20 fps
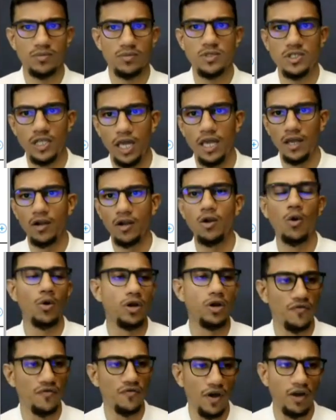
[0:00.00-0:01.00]
staying
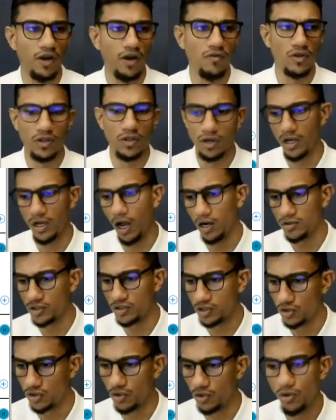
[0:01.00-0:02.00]
notified with
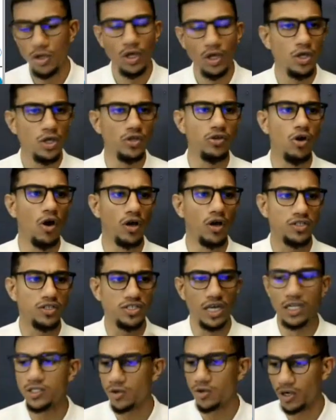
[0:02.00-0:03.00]
regards to your
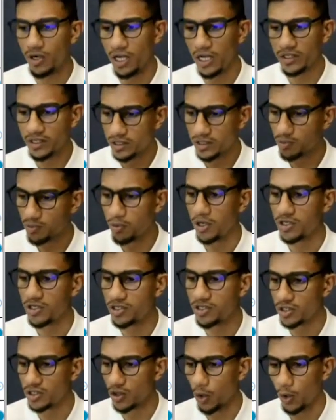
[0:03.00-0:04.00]
sales quotations,
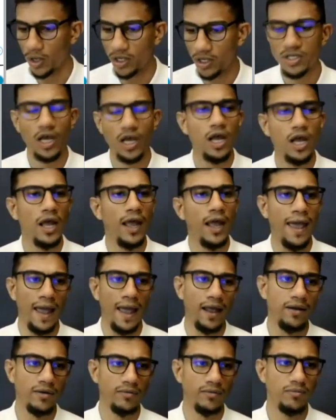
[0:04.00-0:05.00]
purchase orders,
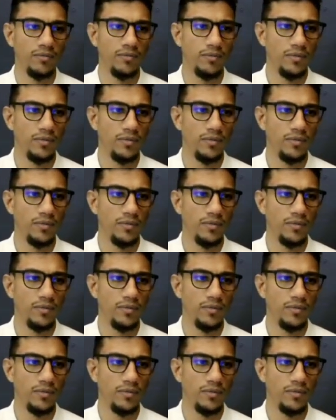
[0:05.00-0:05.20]
and